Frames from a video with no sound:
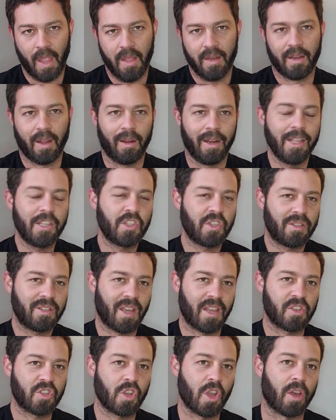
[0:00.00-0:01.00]
Now let's
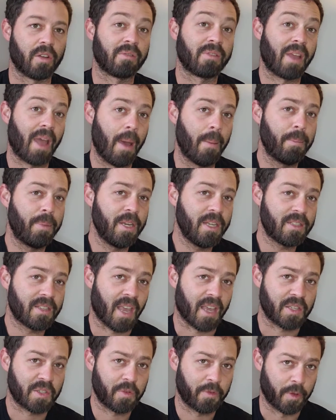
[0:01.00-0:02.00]
touch on company
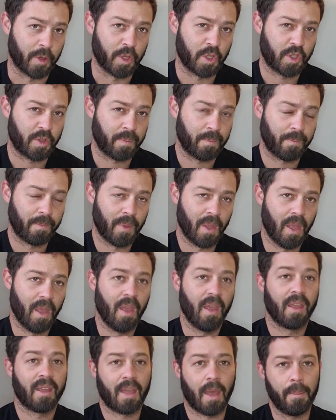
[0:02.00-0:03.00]
tax first.
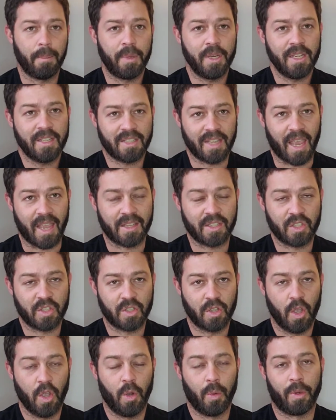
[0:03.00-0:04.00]
Company tax,
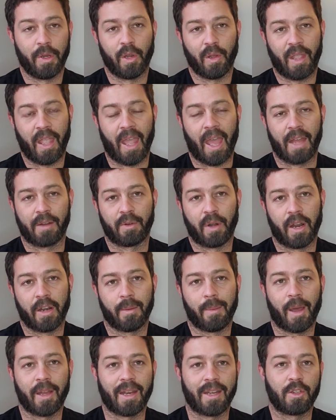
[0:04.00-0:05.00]
we're looking at around
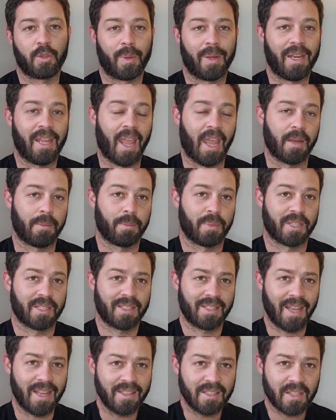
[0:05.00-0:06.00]
about
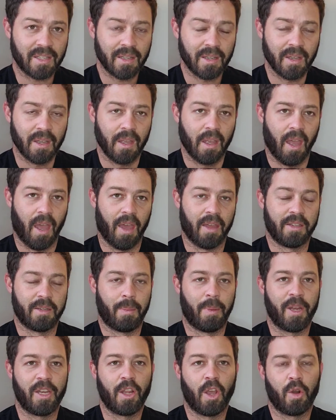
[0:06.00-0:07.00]
28%,
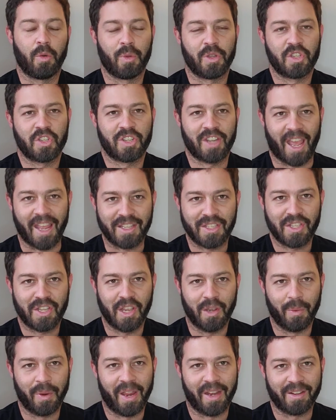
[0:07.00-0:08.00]
depending on which tax
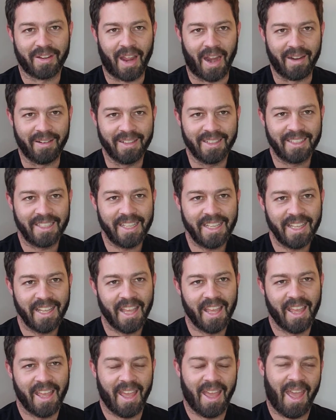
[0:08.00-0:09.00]
year we're in currently.
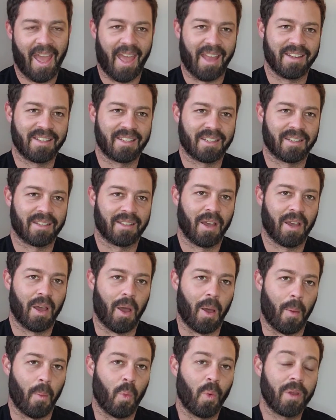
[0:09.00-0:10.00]
And
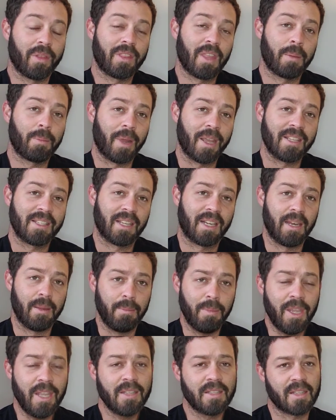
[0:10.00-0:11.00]
what that basically
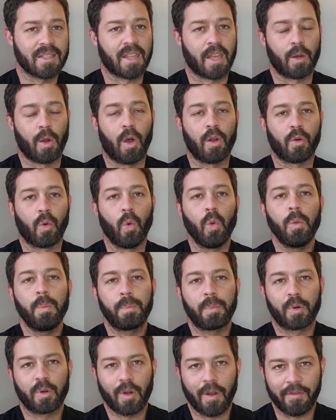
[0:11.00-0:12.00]
means is that on all
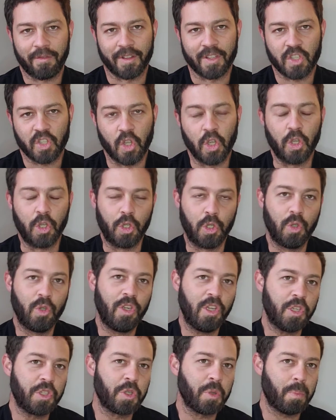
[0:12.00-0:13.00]
profits, you
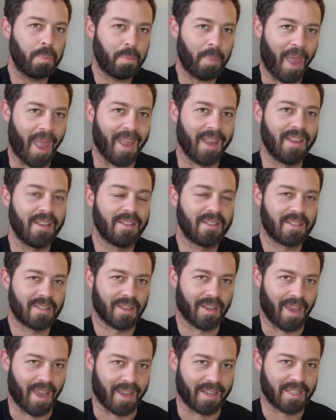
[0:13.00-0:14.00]
need to pay
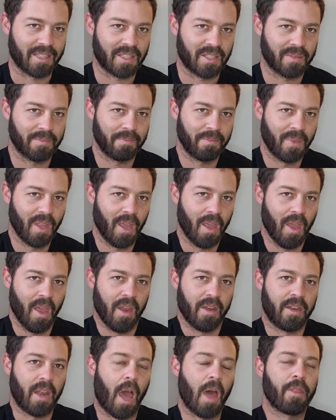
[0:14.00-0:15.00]
tax.
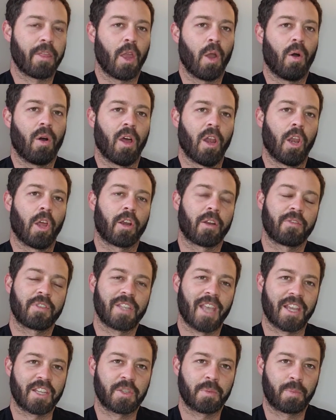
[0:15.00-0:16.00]
Now, there are a lot of
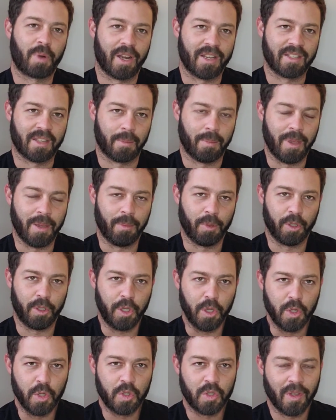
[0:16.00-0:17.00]
tax breaks that people
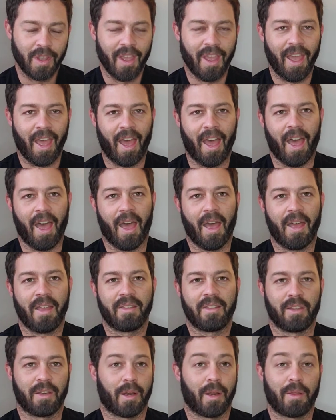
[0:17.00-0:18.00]
use,
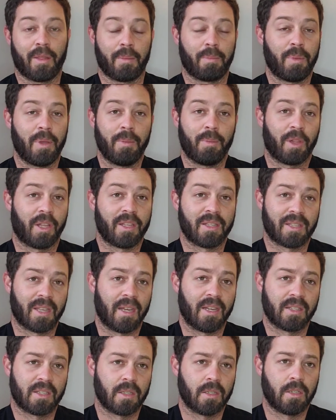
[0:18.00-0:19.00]
that people can say,
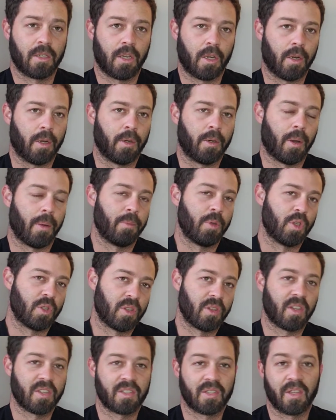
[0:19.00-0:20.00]
listen, I'm
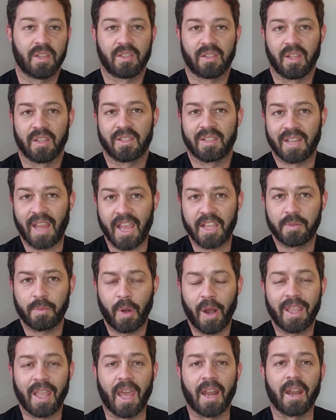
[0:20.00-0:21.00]
using this and this and this tax
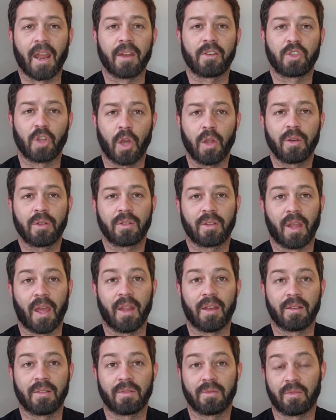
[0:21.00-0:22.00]
break, and I don't,
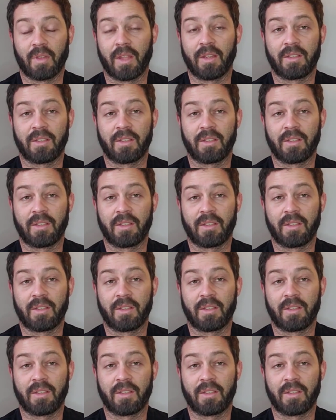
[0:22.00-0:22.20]
and they